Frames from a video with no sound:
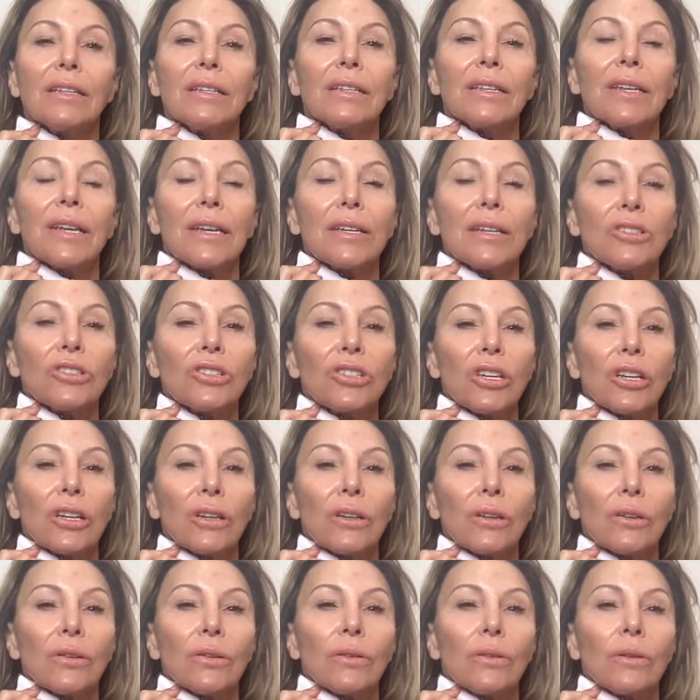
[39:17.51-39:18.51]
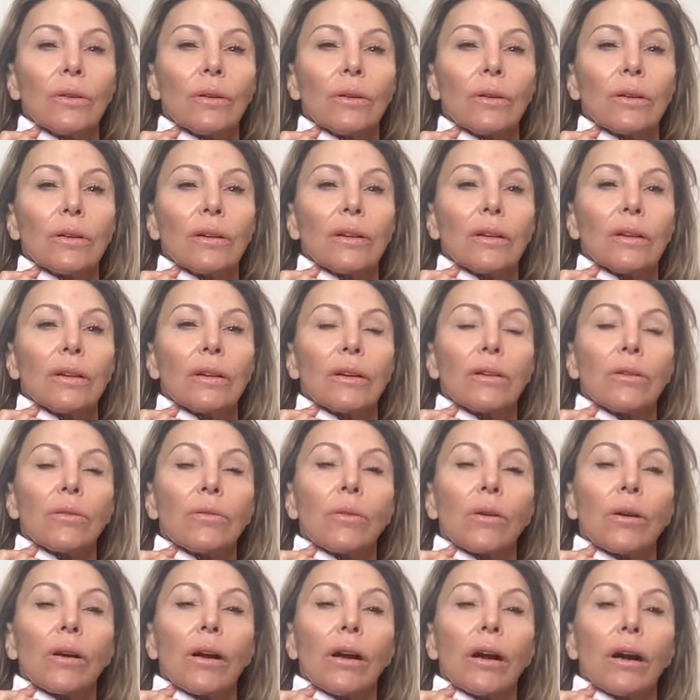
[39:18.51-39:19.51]
tissue.
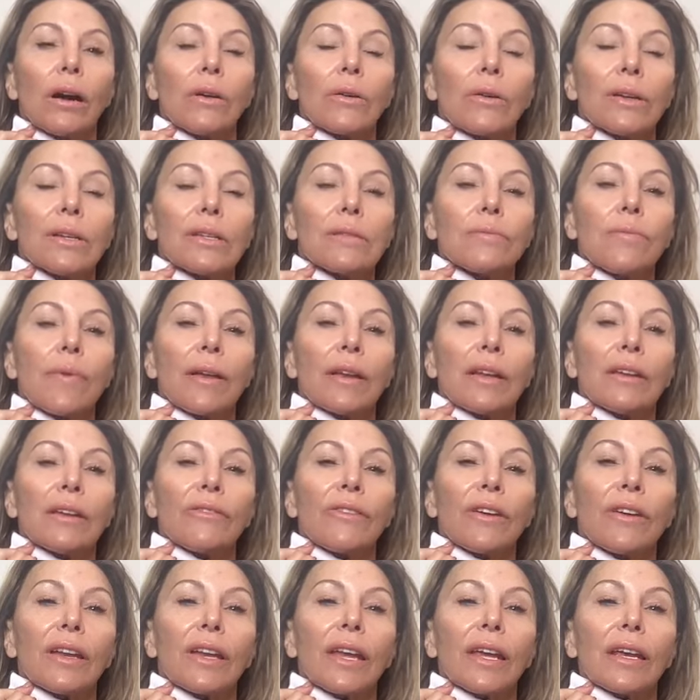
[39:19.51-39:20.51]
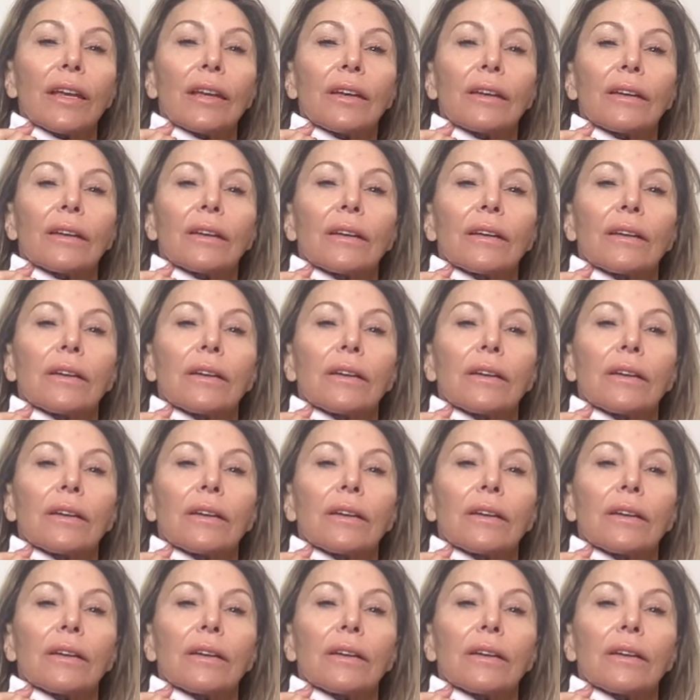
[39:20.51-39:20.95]
We're always benefiting.